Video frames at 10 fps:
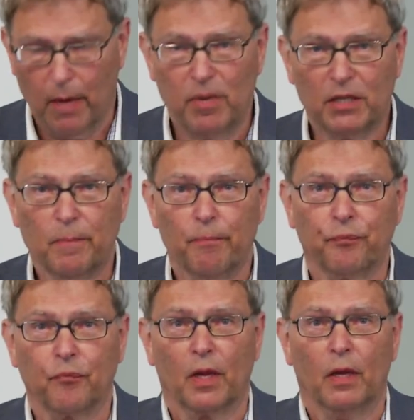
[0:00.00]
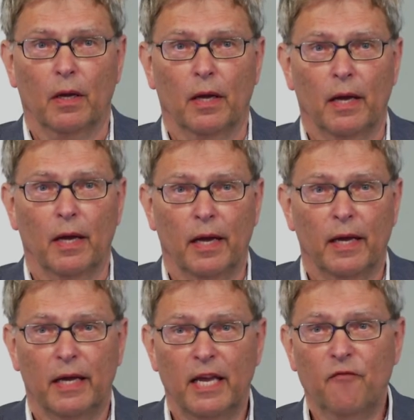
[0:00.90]
But
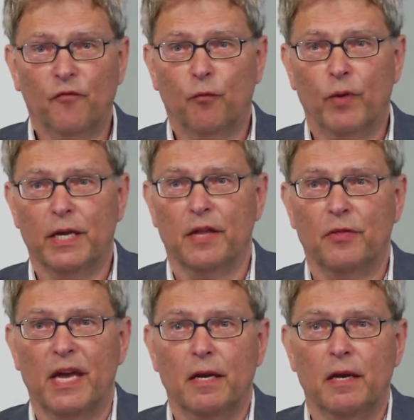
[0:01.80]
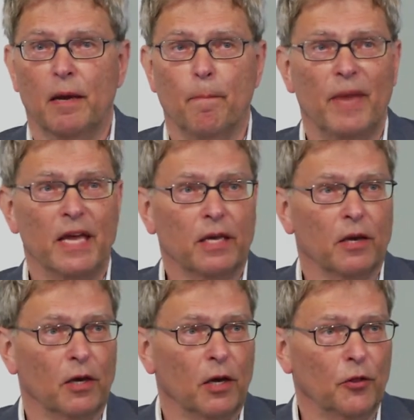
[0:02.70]
if we then make
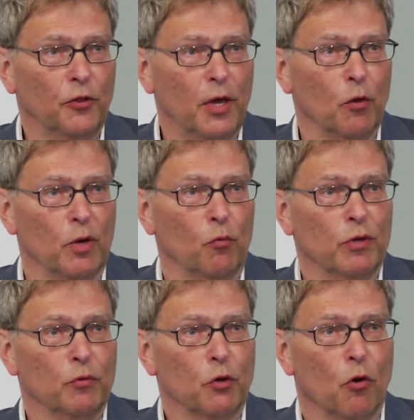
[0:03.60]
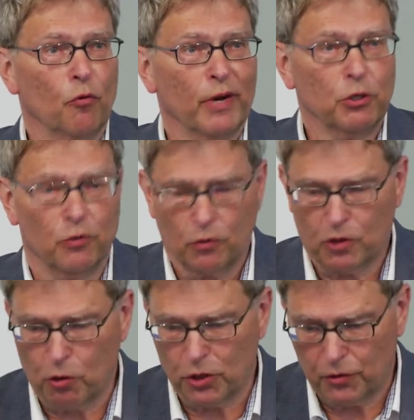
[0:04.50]
a theory which we call rational
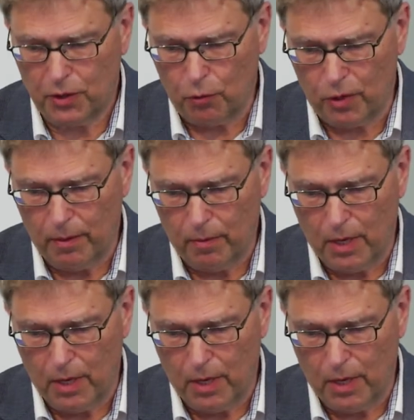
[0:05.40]
choice theory,